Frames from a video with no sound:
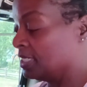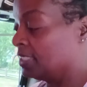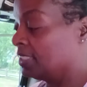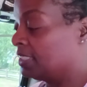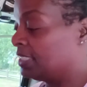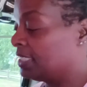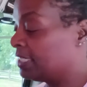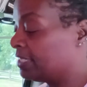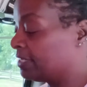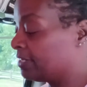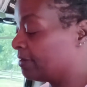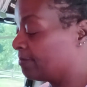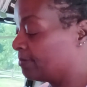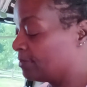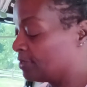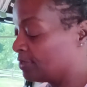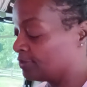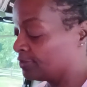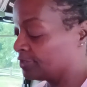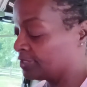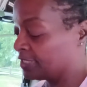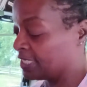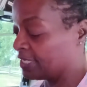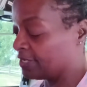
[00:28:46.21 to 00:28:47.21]
Then I'm
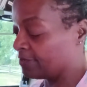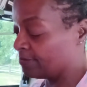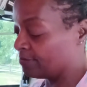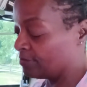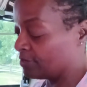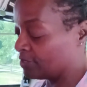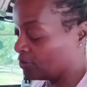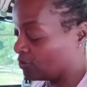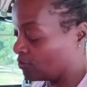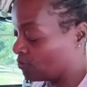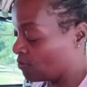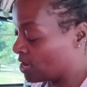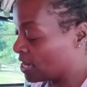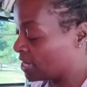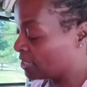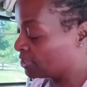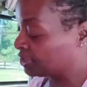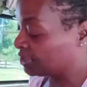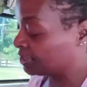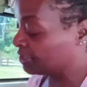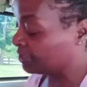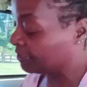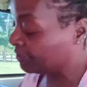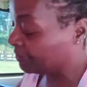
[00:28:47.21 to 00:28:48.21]
gonna take me a
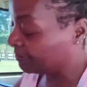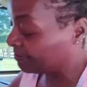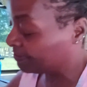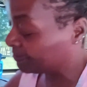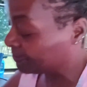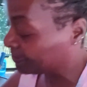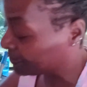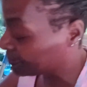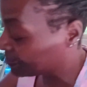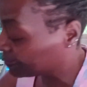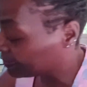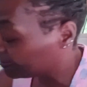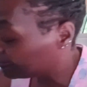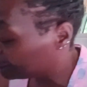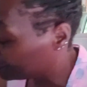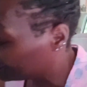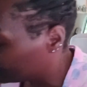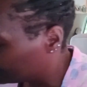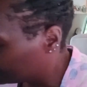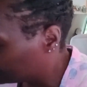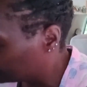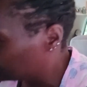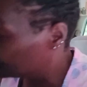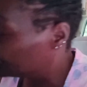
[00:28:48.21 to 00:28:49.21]
wash up
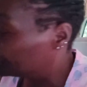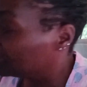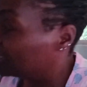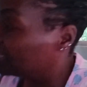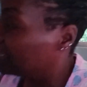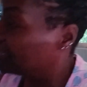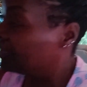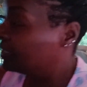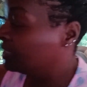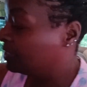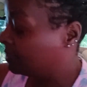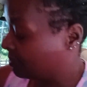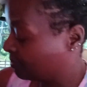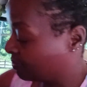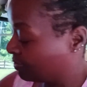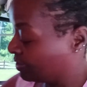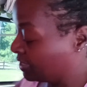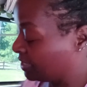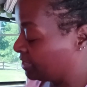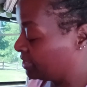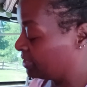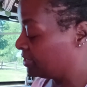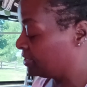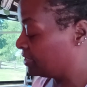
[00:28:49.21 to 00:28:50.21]
and get
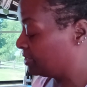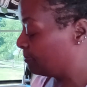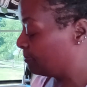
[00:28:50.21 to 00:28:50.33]
ready to